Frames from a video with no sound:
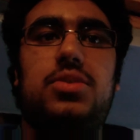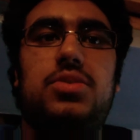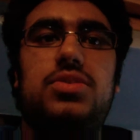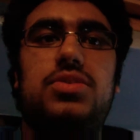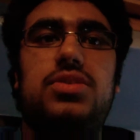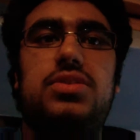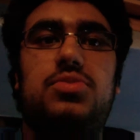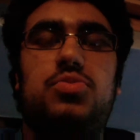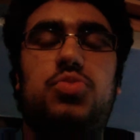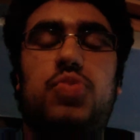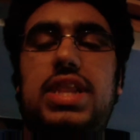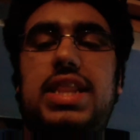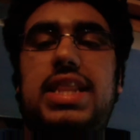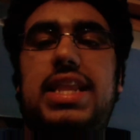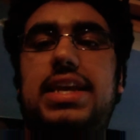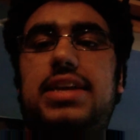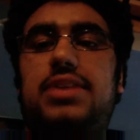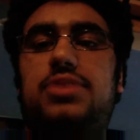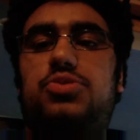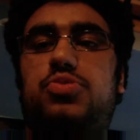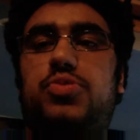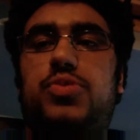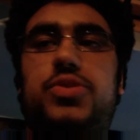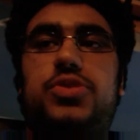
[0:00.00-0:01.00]
on, when
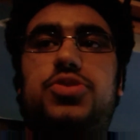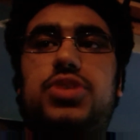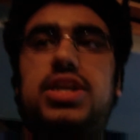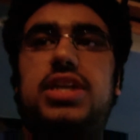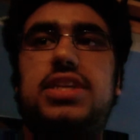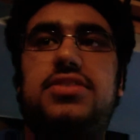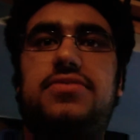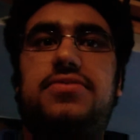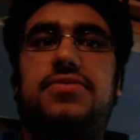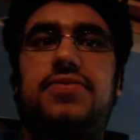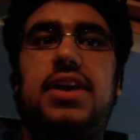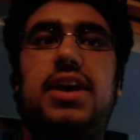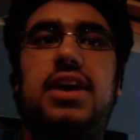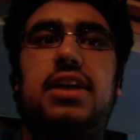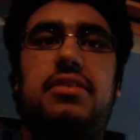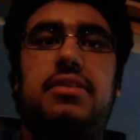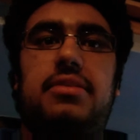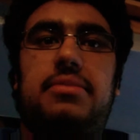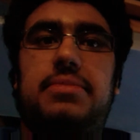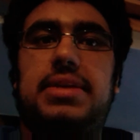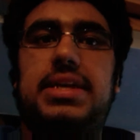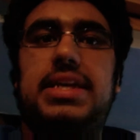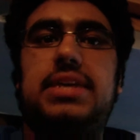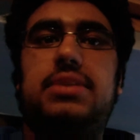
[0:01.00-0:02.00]
they were trying to
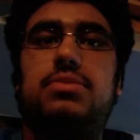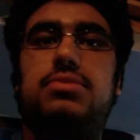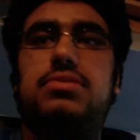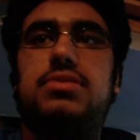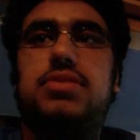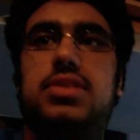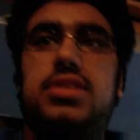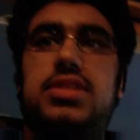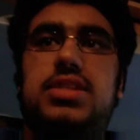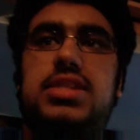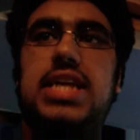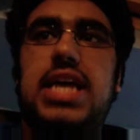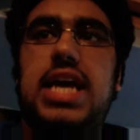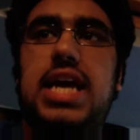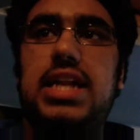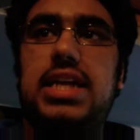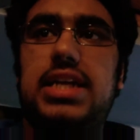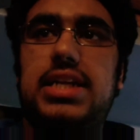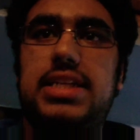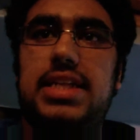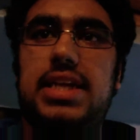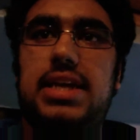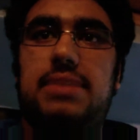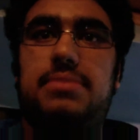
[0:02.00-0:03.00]
fire him, he was
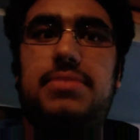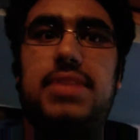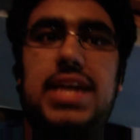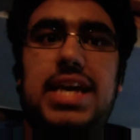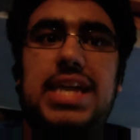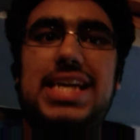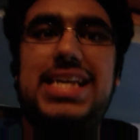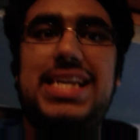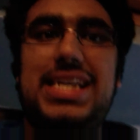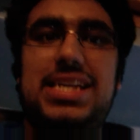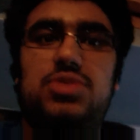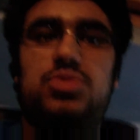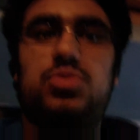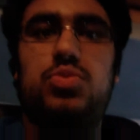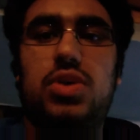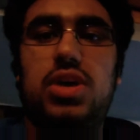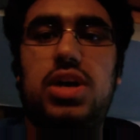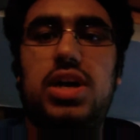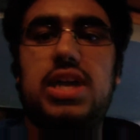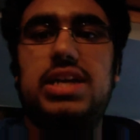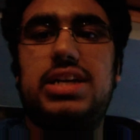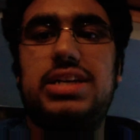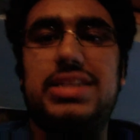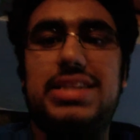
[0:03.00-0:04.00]
telling them that he's
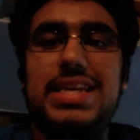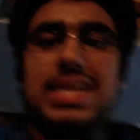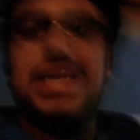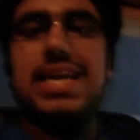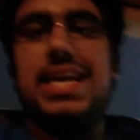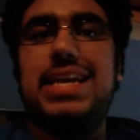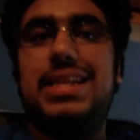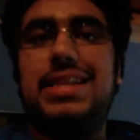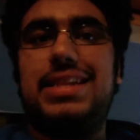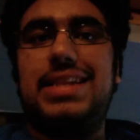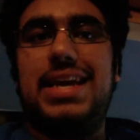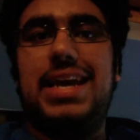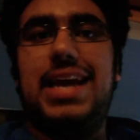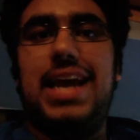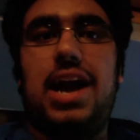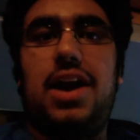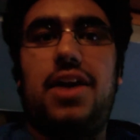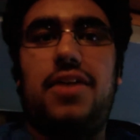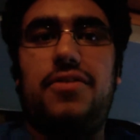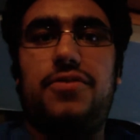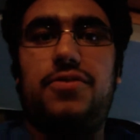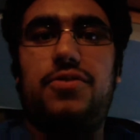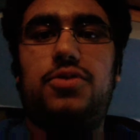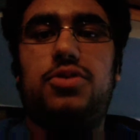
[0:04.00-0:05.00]
worked day in day
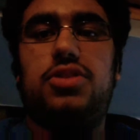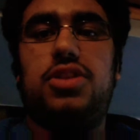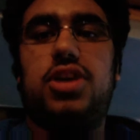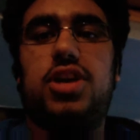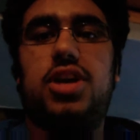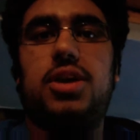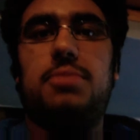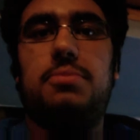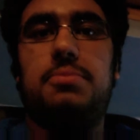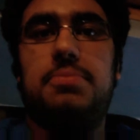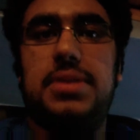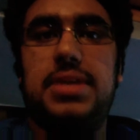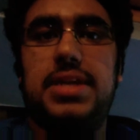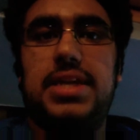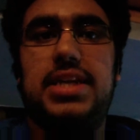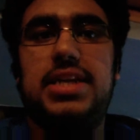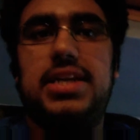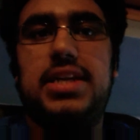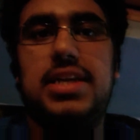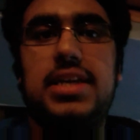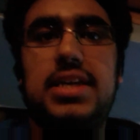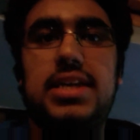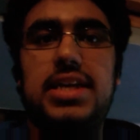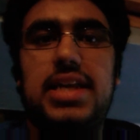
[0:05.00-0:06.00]
out for the company,
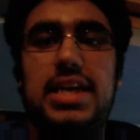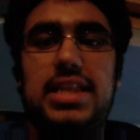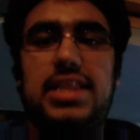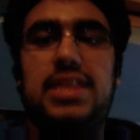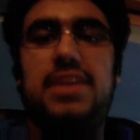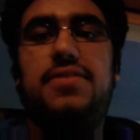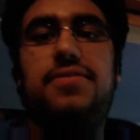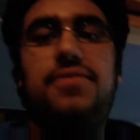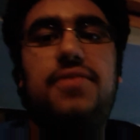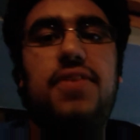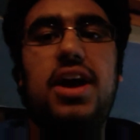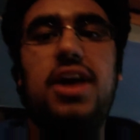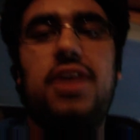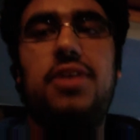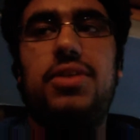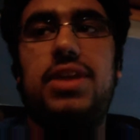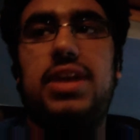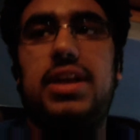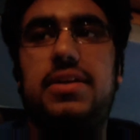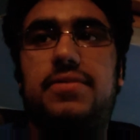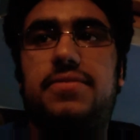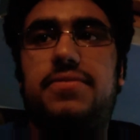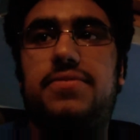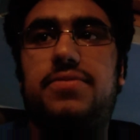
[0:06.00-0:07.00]
and they're
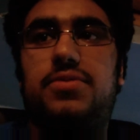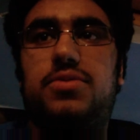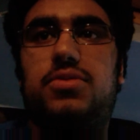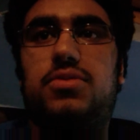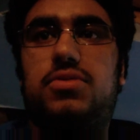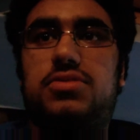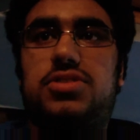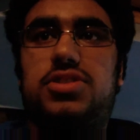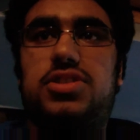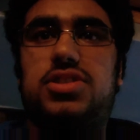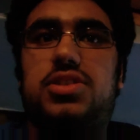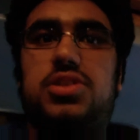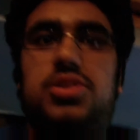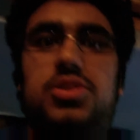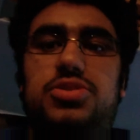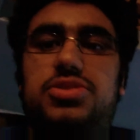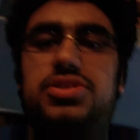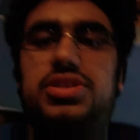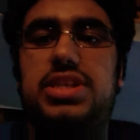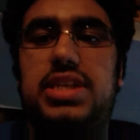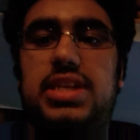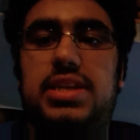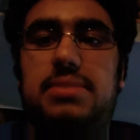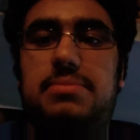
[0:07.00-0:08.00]
firing him for just
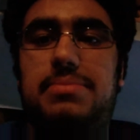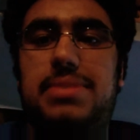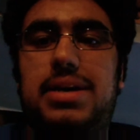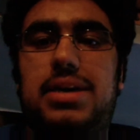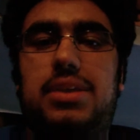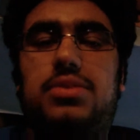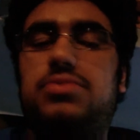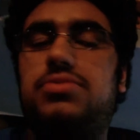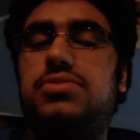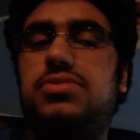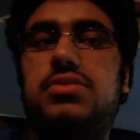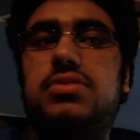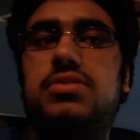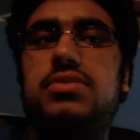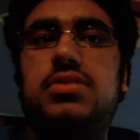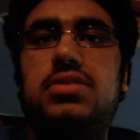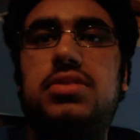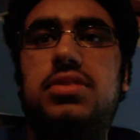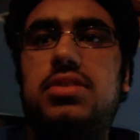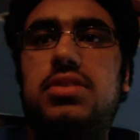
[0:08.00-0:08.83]
losing a belt.